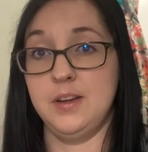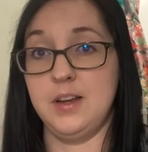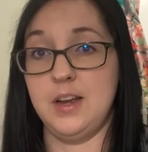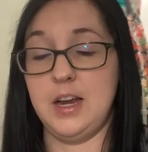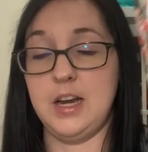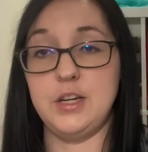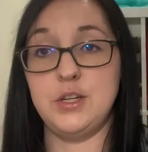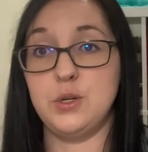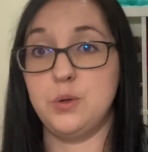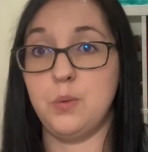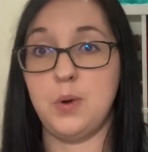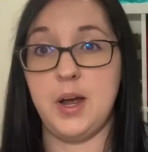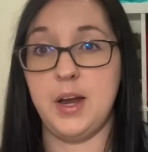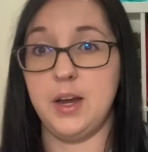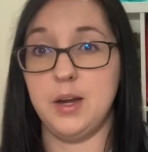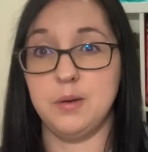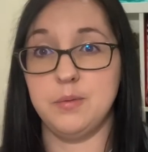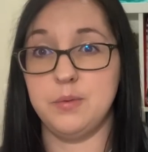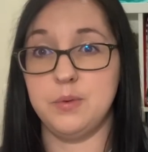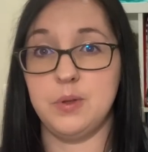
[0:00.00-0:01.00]
I don't know
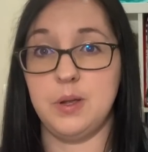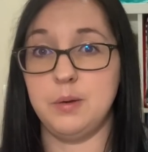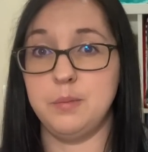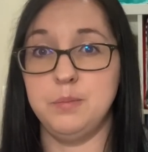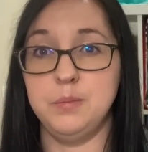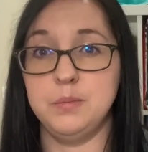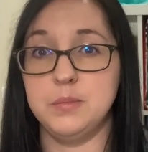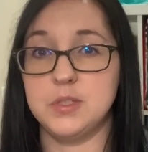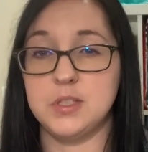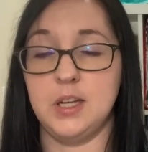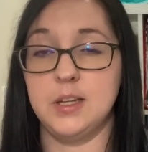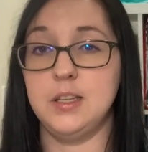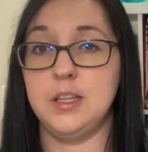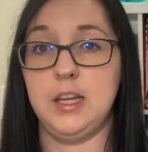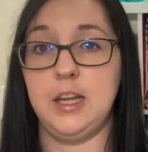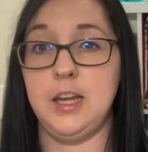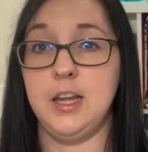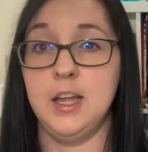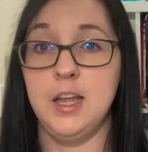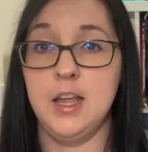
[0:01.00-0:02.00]
why I
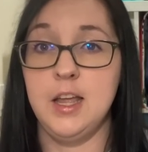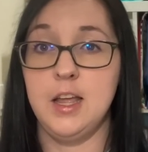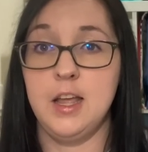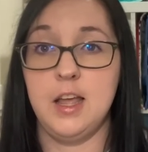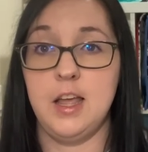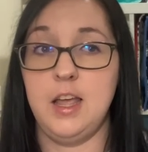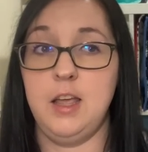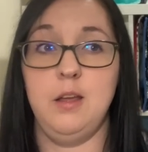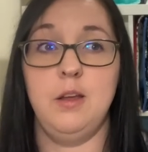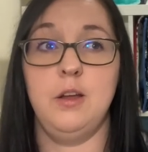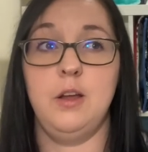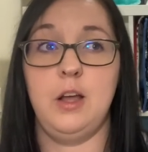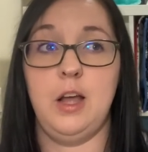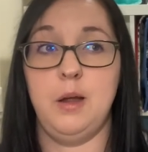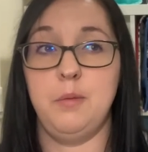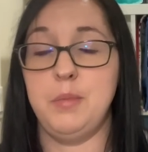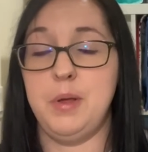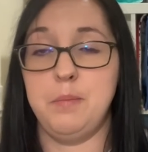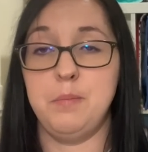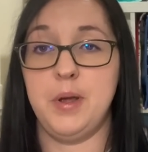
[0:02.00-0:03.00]
suddenly hit,
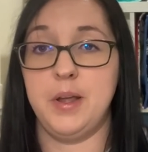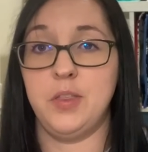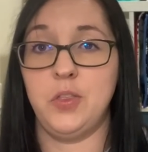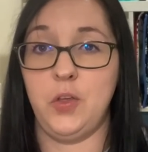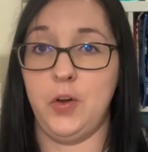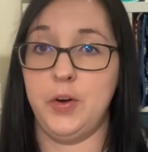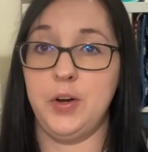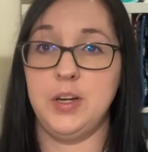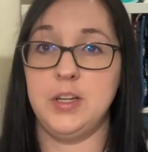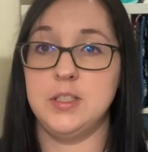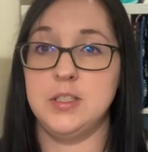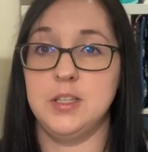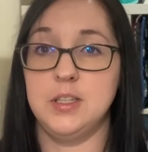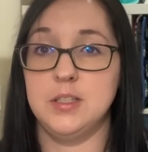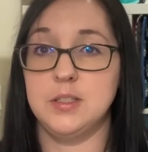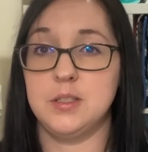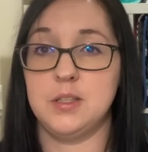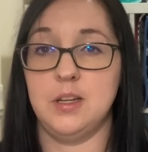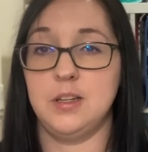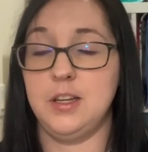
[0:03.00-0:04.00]
I'm in my thirties and
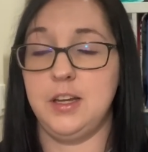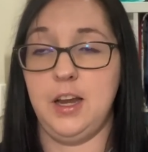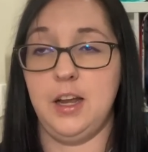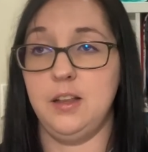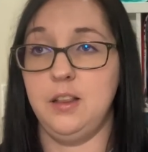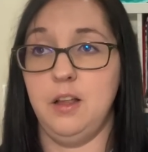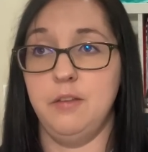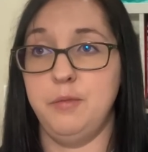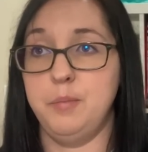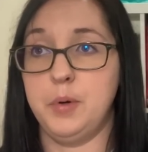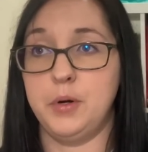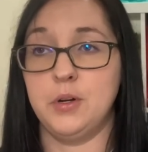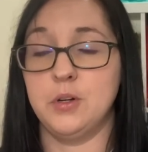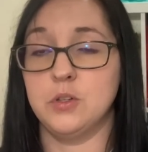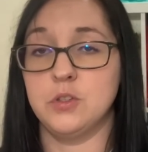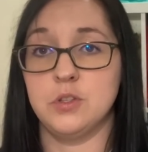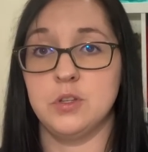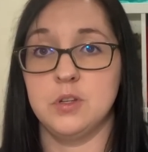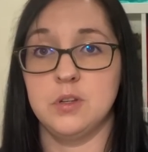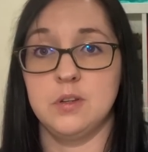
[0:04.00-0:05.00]
suddenly I love
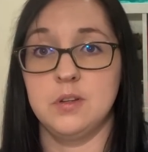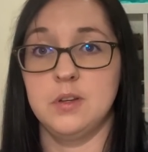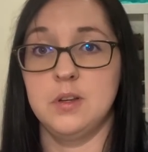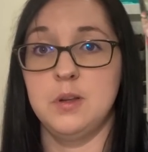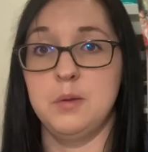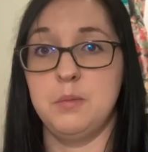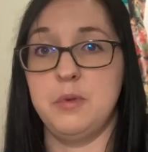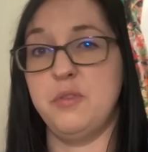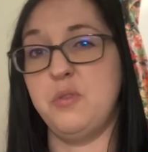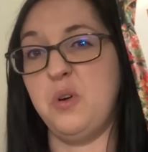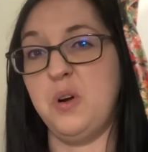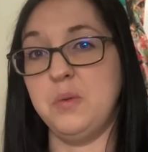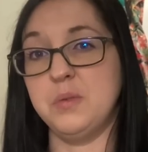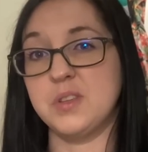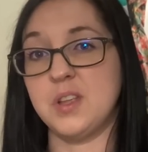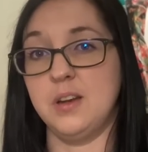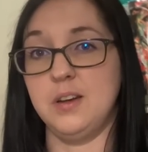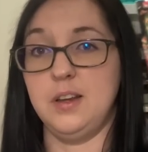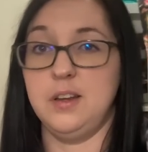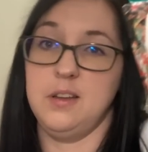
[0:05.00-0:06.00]
birds. Before I was
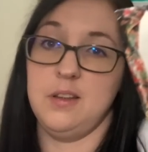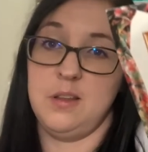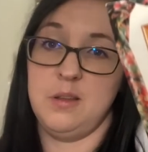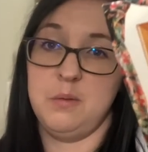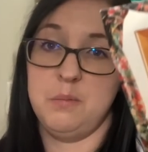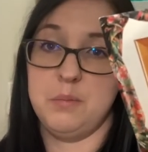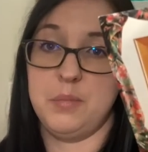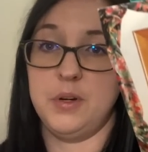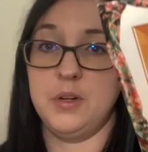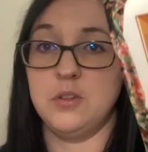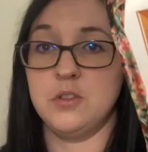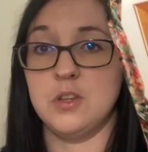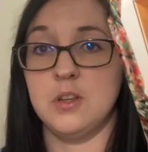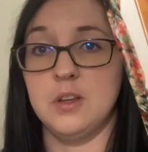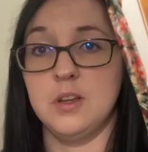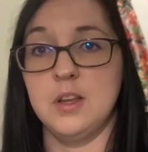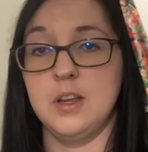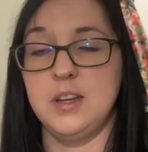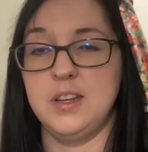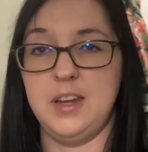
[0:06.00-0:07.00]
kind of like, eh, birds.
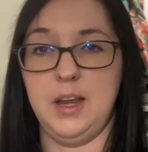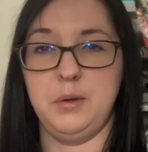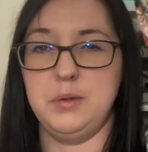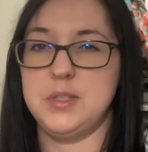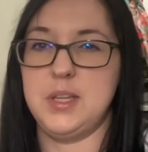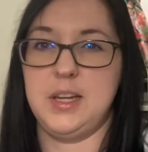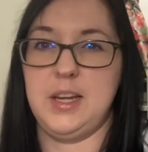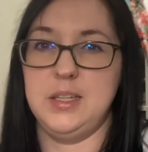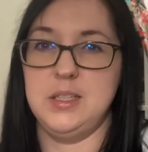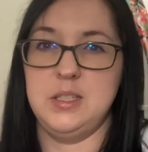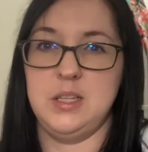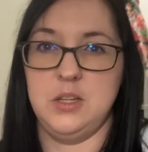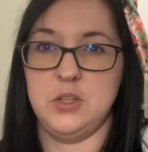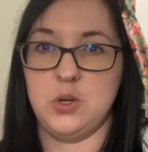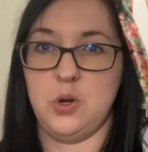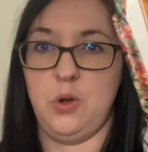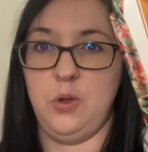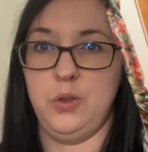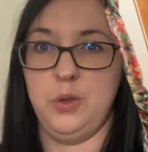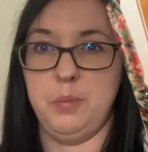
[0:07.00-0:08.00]
Now it's like I stitch
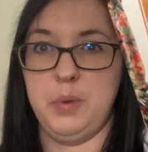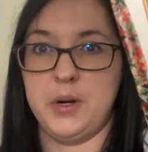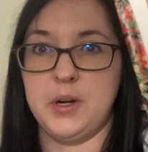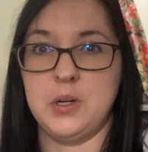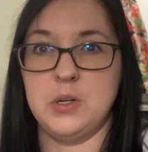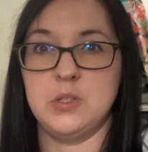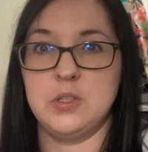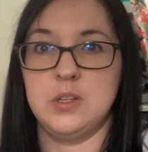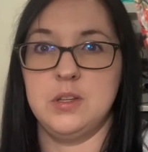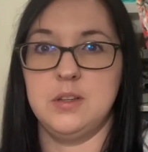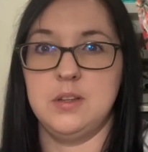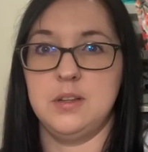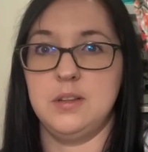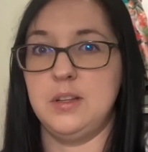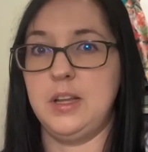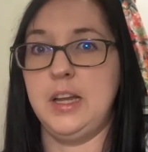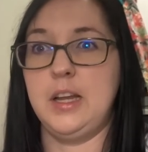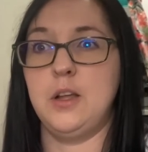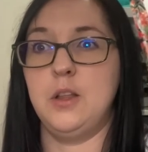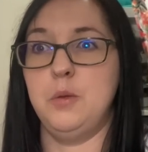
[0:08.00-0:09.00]
all the birds, and
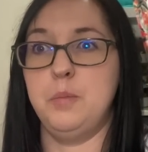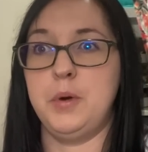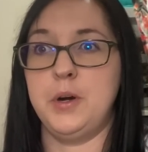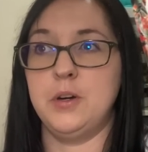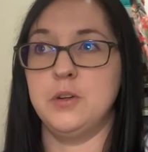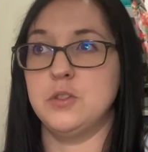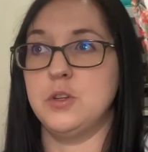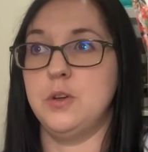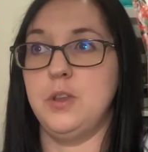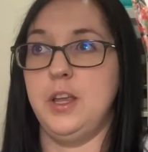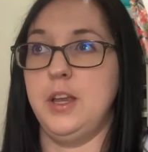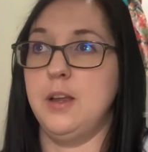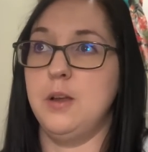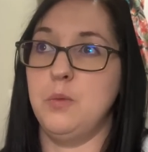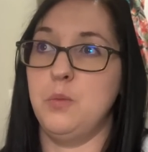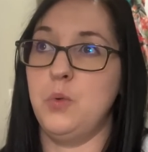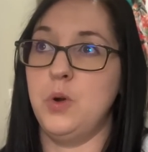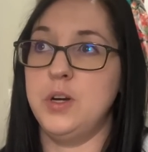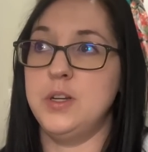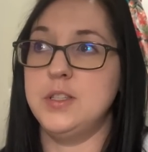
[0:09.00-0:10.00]
like all the birds are like,
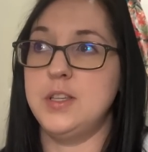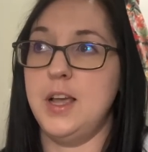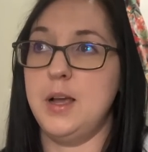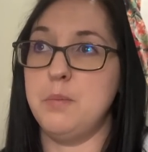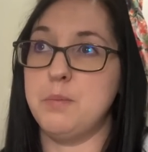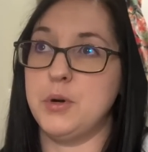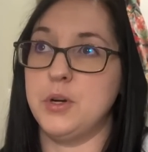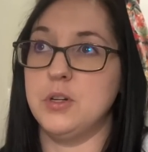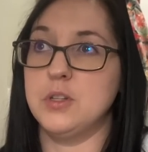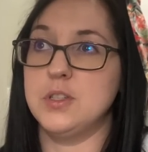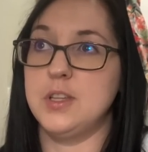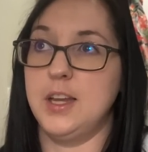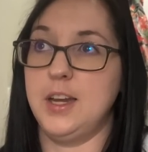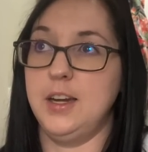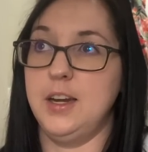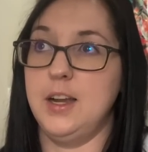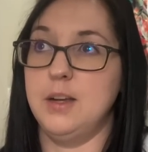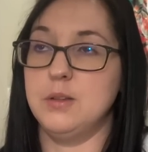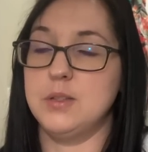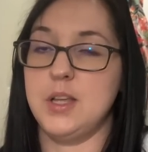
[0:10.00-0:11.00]
what is that bird singing
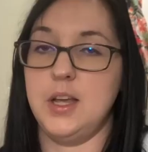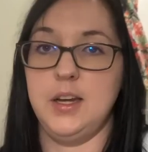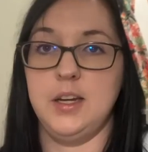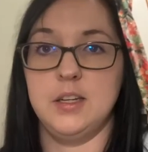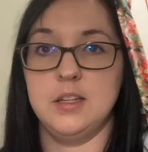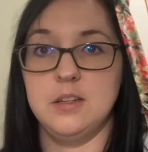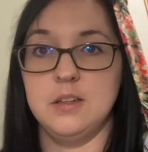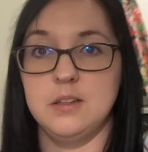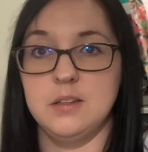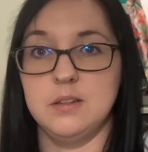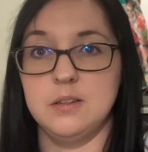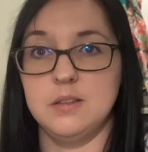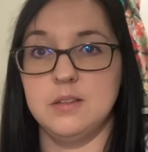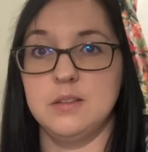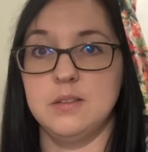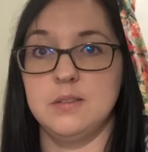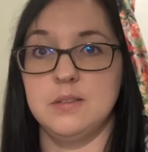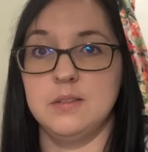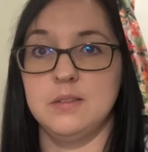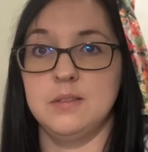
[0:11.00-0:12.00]
outside?
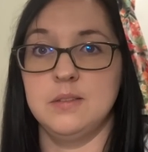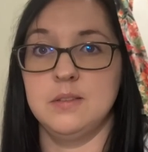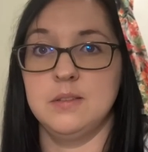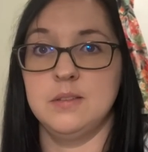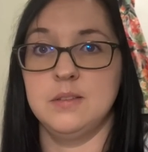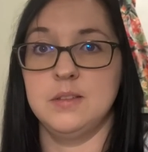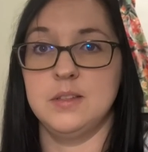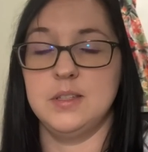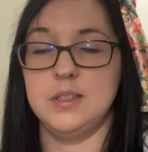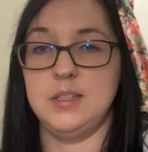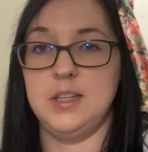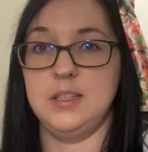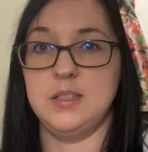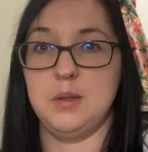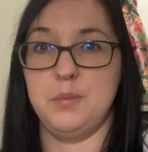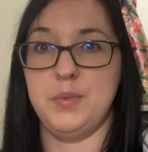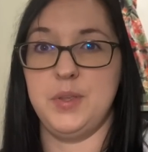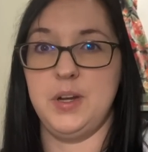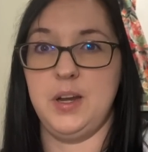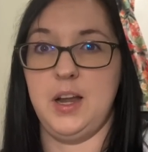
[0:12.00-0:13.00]
Is that
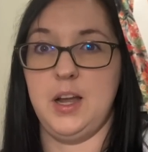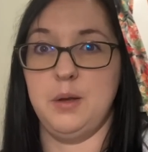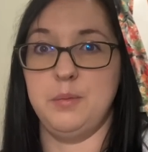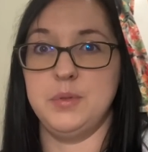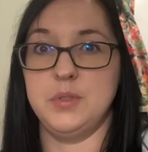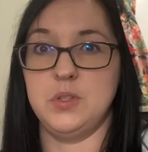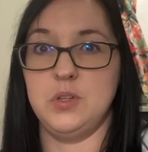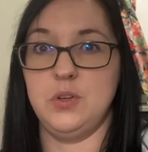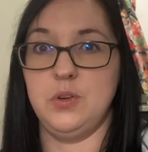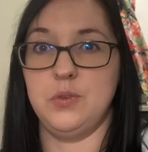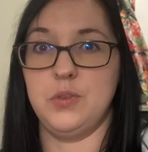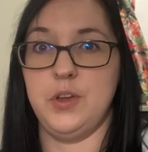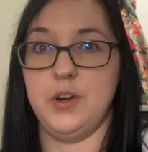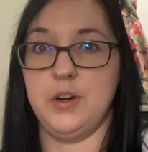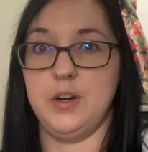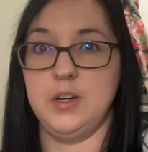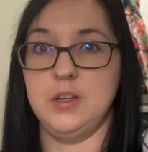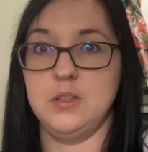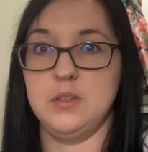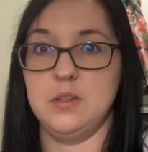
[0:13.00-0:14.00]
something that happens in your
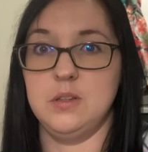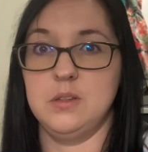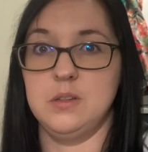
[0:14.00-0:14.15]
thirties?